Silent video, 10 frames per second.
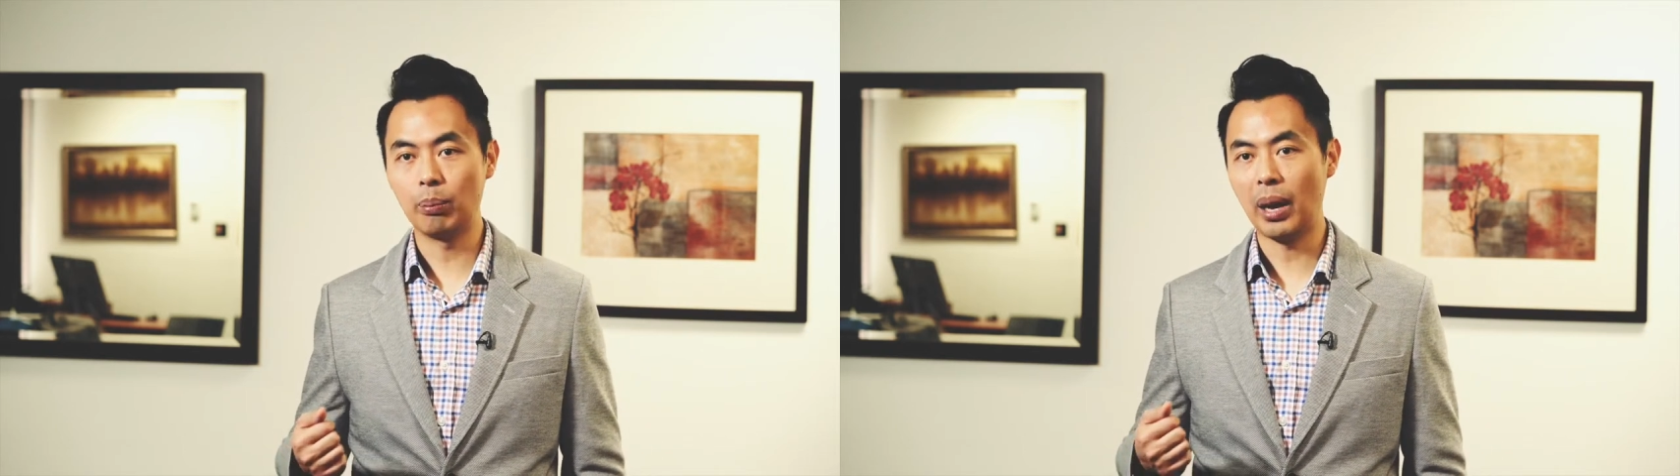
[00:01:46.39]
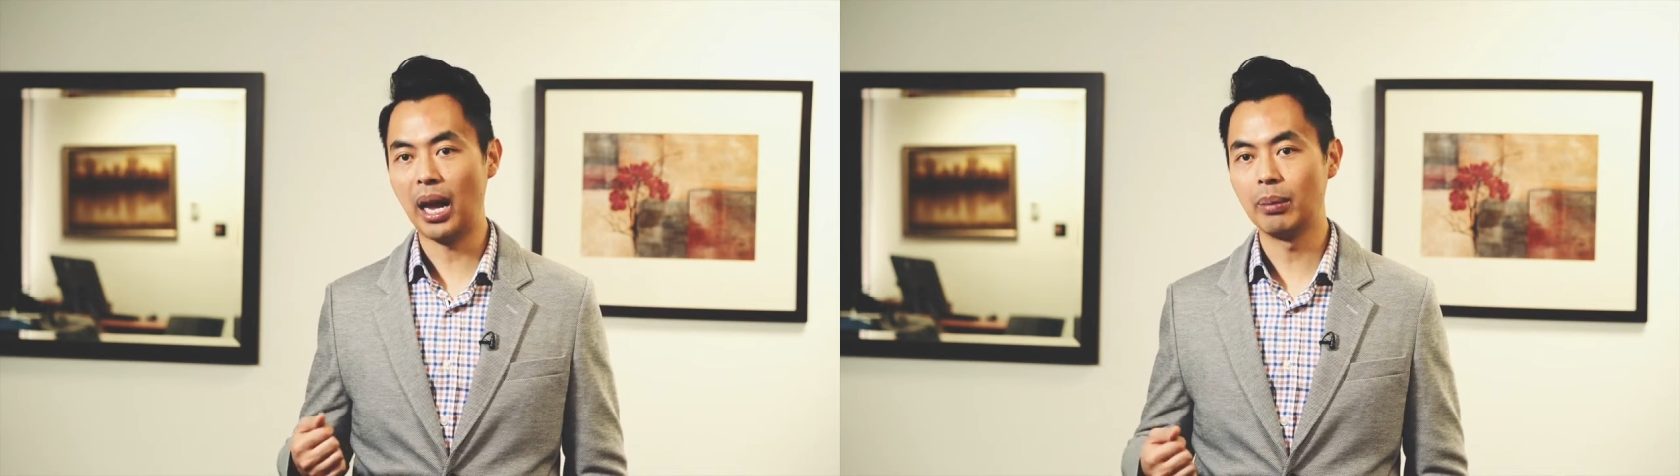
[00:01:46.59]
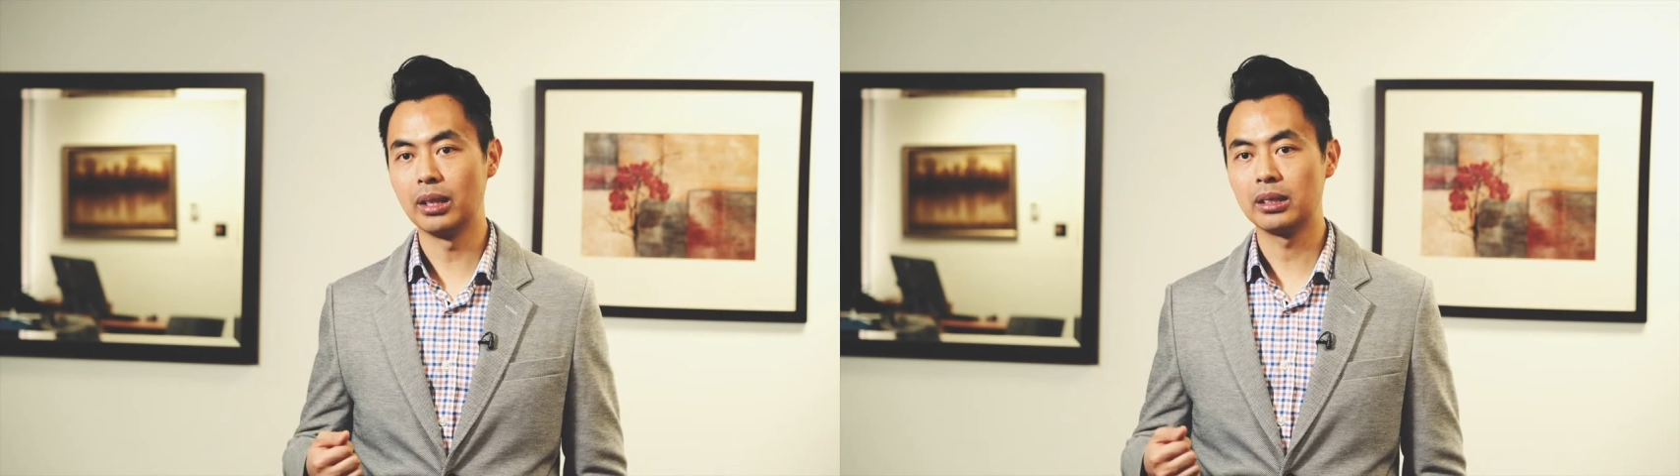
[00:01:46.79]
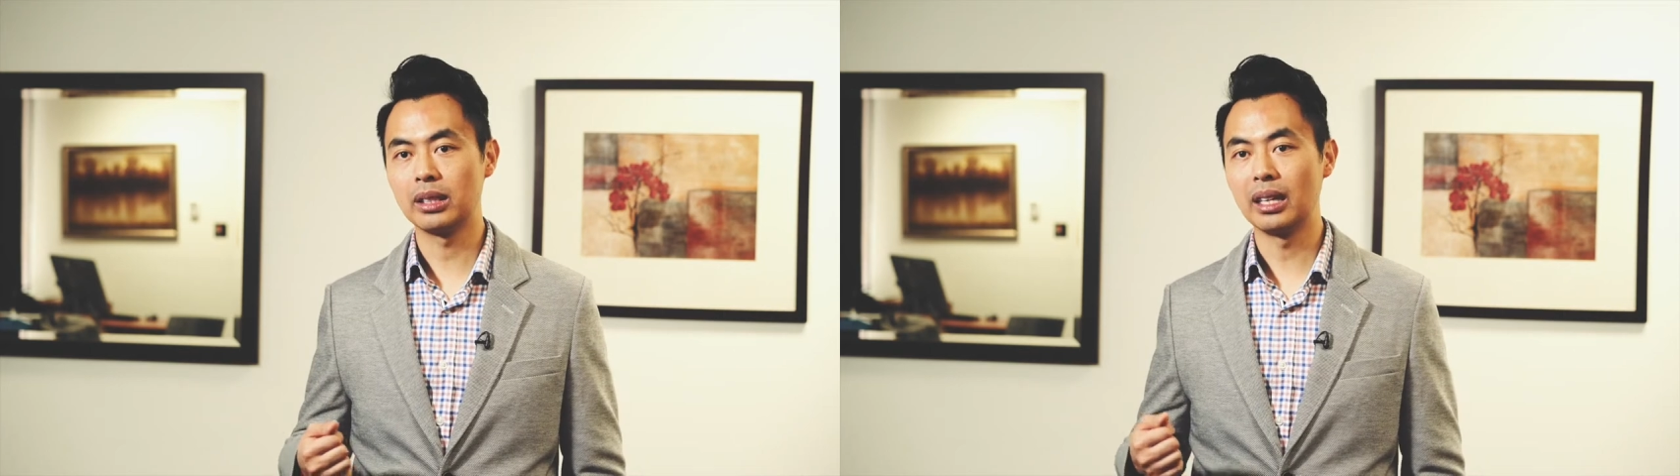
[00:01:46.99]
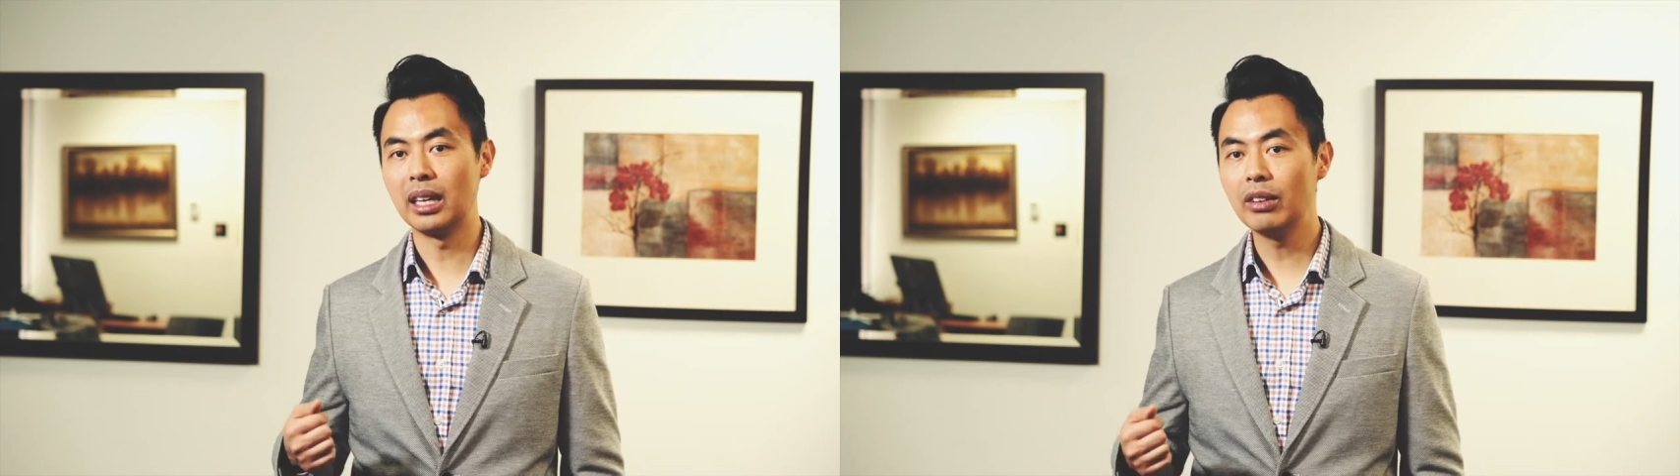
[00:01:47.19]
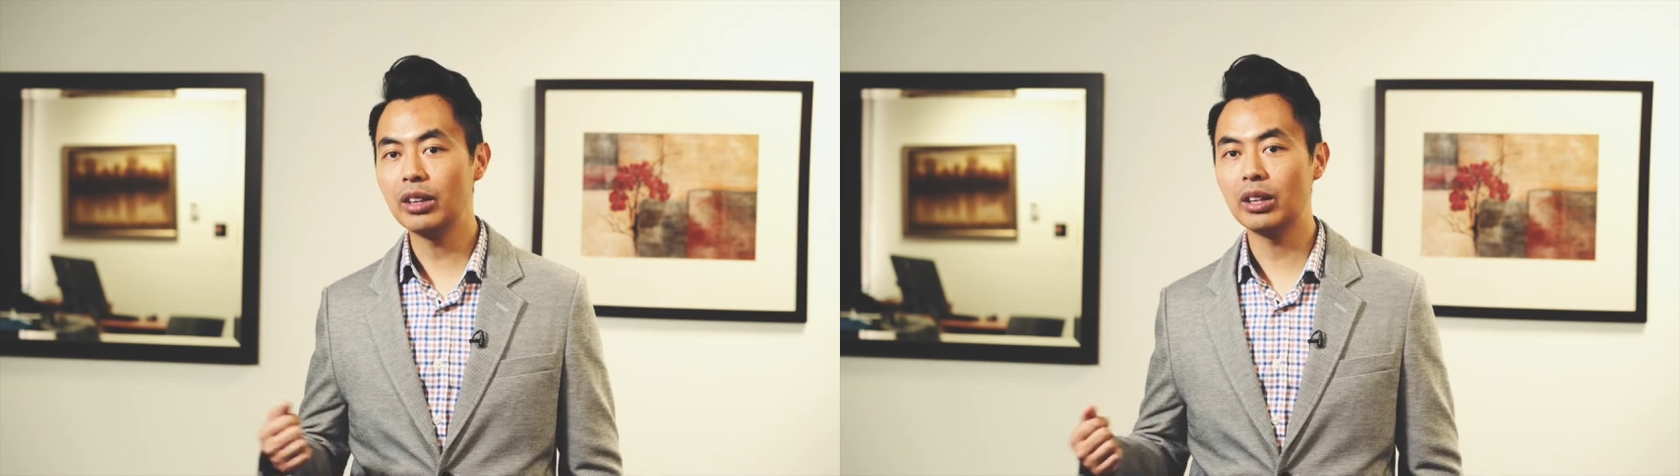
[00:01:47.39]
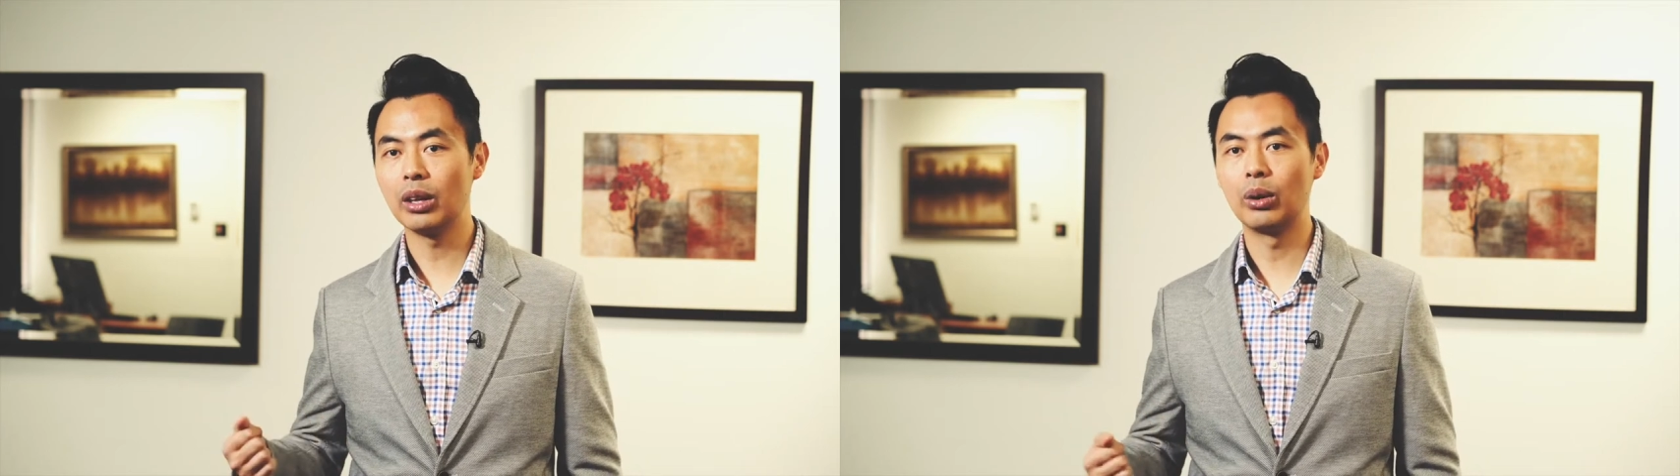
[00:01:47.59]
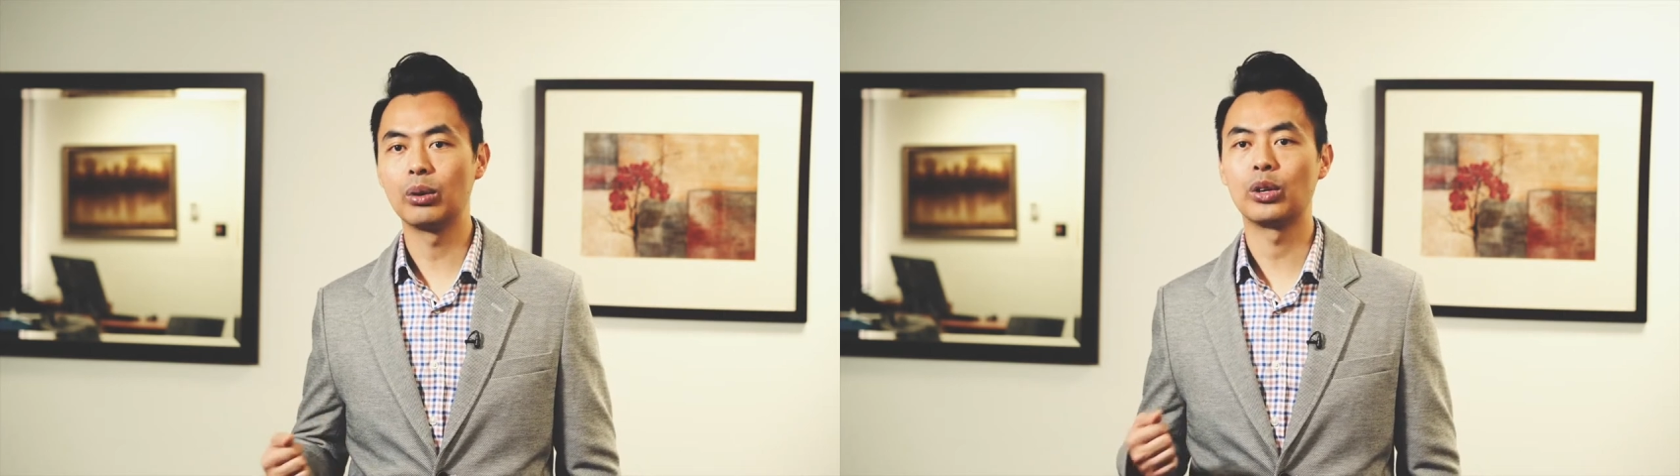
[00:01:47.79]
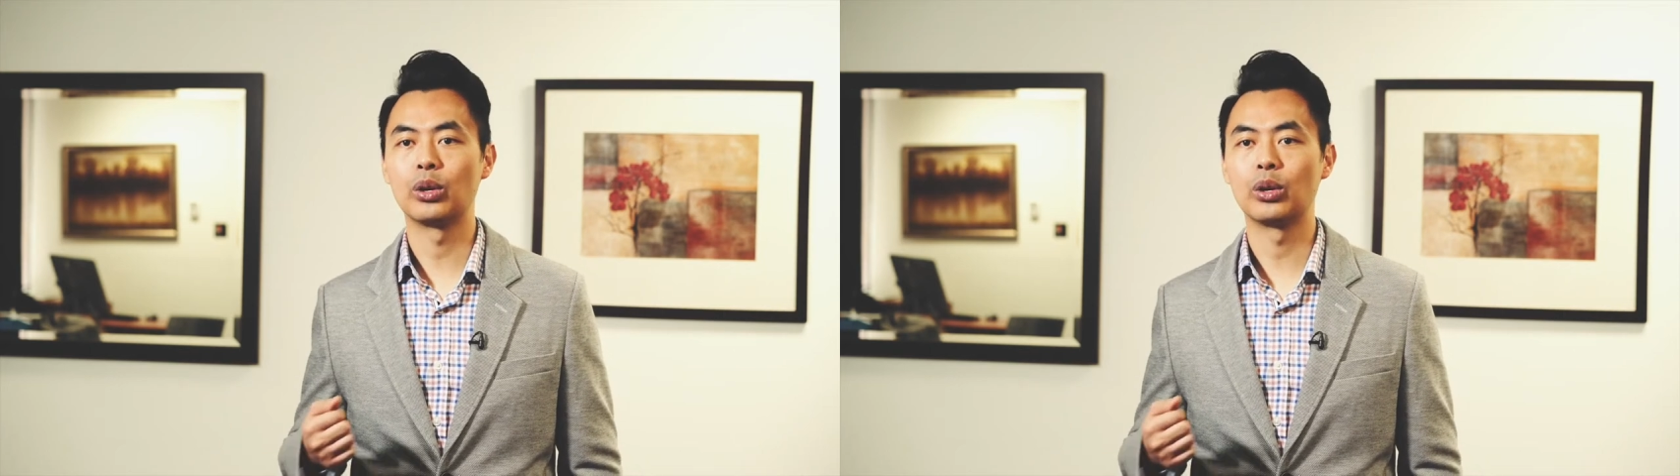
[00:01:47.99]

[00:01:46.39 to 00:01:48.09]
payments even though